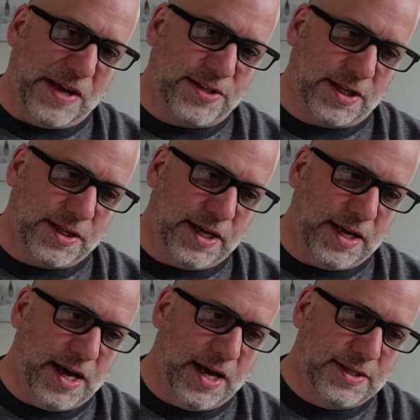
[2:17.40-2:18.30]

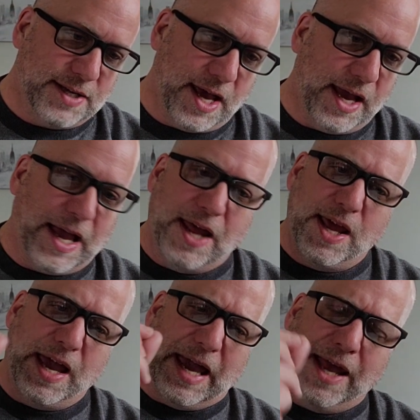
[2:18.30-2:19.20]
basically saying,
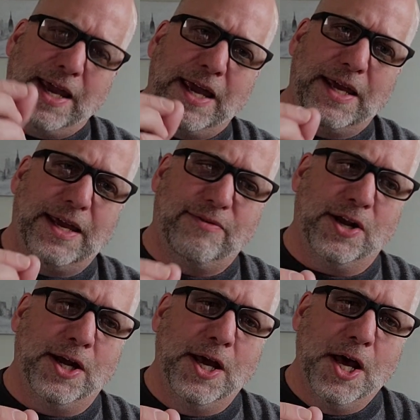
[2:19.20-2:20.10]
and Annie
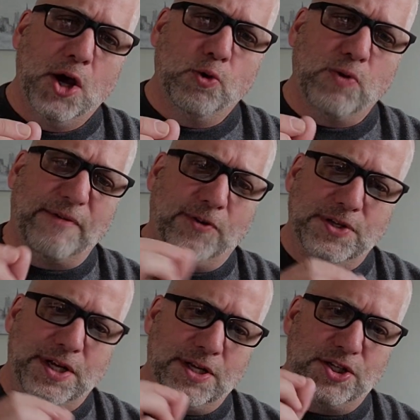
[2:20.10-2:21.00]
even
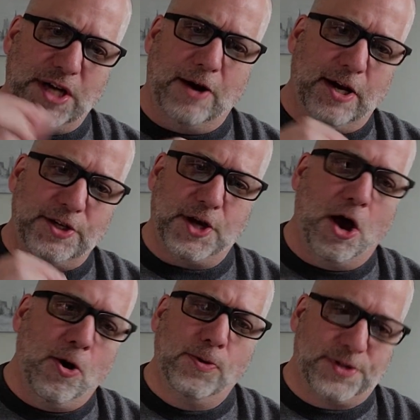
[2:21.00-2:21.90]
references Sherry's
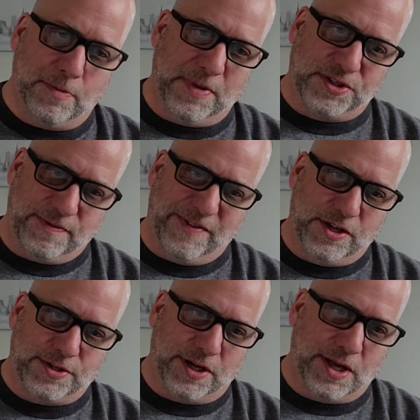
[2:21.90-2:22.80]
own
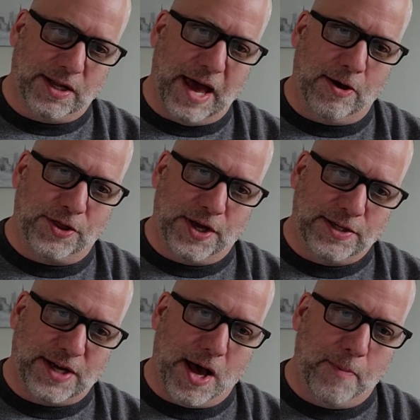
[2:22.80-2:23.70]
submissiveness and allowing
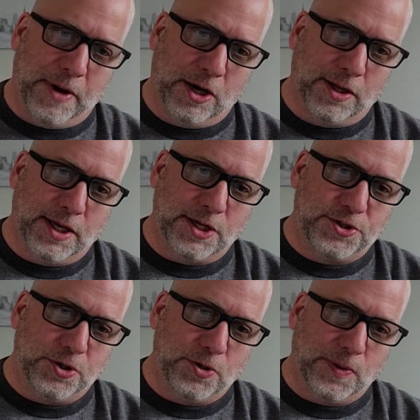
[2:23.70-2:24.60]
things apparently
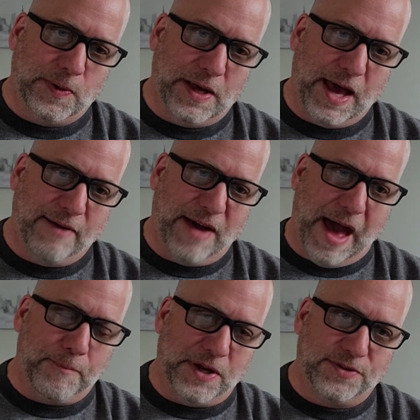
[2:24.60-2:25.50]
to have
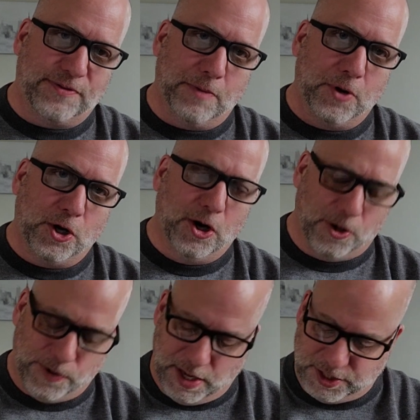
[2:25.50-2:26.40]
happened from her
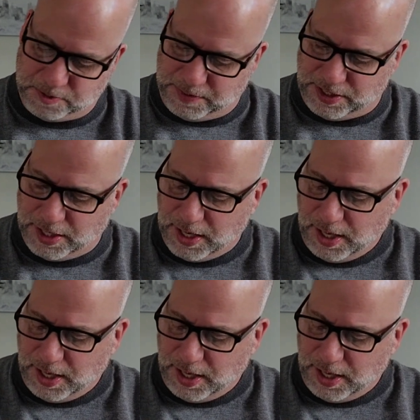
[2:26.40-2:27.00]
own husband,